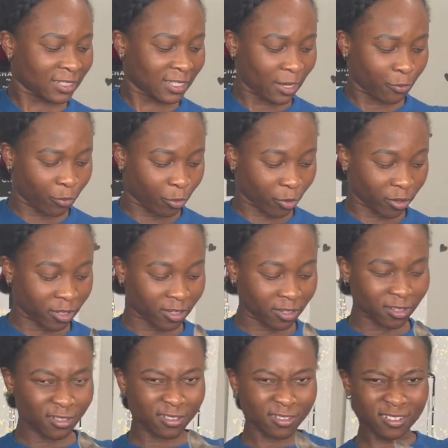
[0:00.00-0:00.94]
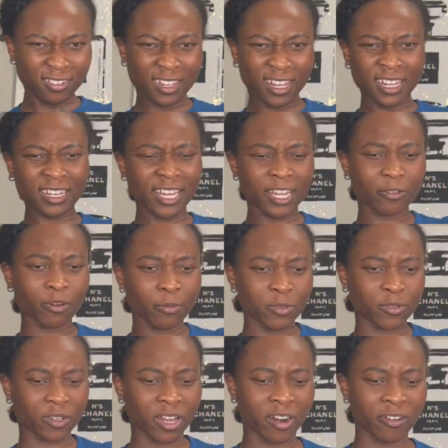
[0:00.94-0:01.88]
I work? Anna, you don't want me
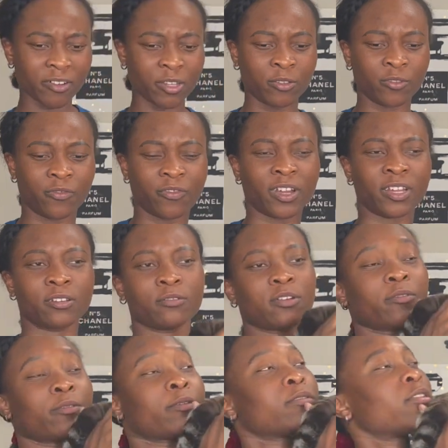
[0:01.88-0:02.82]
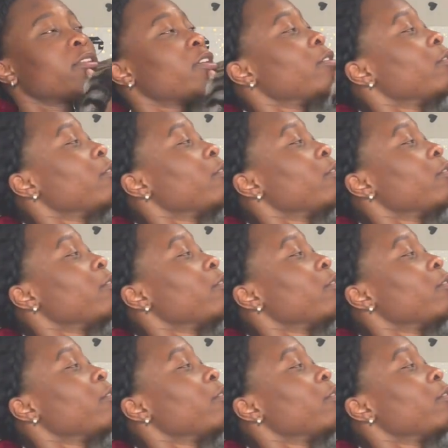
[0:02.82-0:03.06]
to carry you, fine. Okay, I'm taking